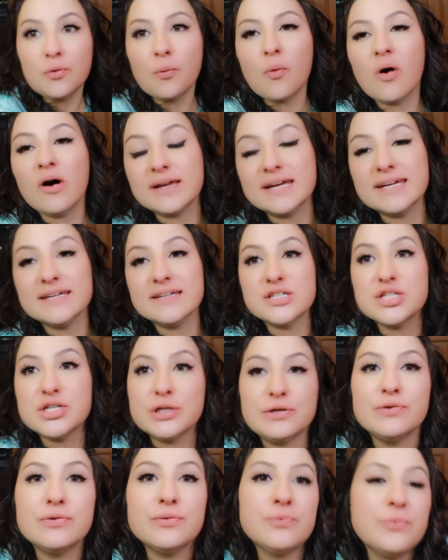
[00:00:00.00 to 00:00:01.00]
wanting
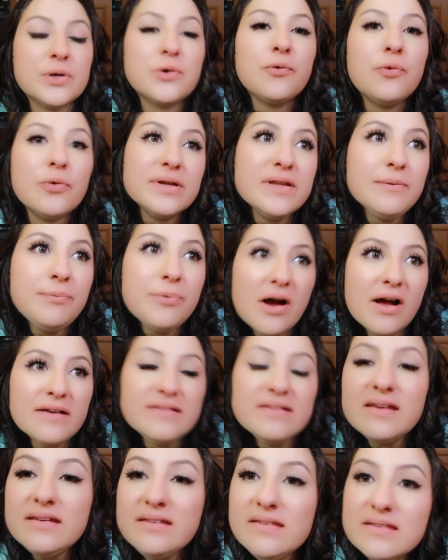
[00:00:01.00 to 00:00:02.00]
to record the
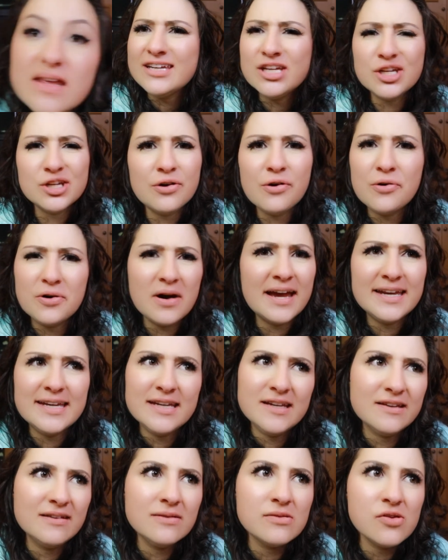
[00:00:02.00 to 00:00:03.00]
process. You know, I
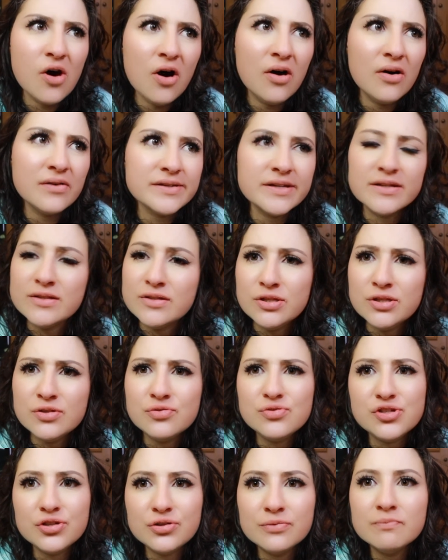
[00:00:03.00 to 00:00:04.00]
need all the
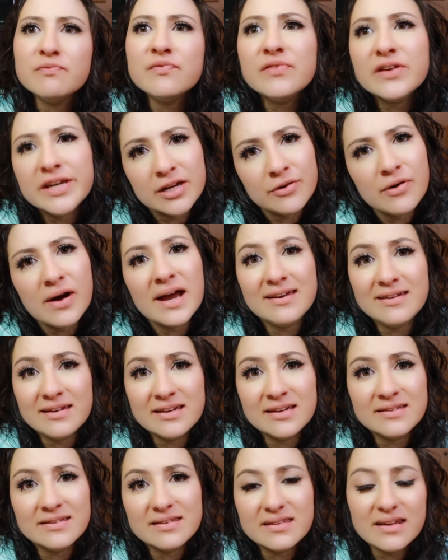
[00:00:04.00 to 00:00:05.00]
YouTube video
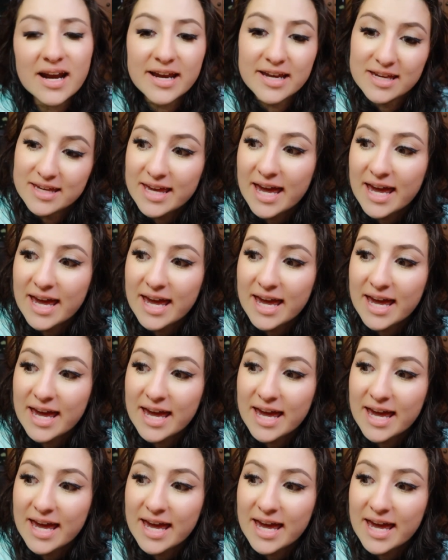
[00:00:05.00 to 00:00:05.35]
ideas that I can